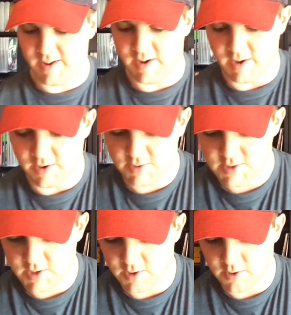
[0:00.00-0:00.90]
And they
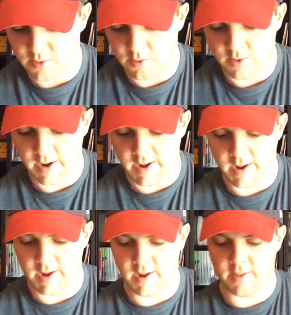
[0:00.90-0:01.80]
also
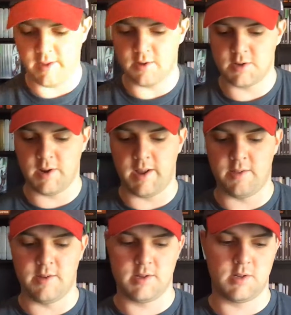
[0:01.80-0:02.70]

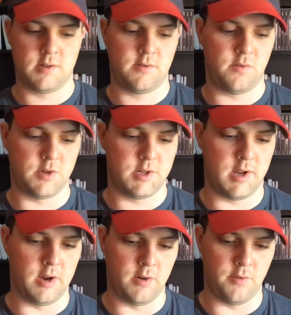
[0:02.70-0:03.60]
had this for
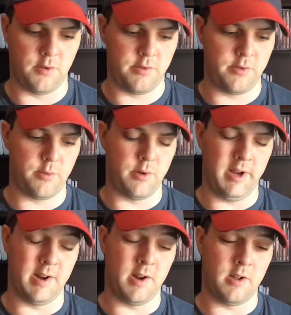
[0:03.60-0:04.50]
sale for
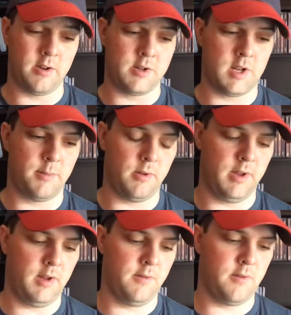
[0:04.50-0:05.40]
$3, I
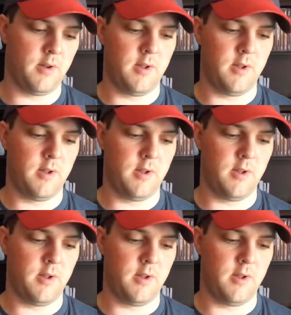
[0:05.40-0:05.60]
believe.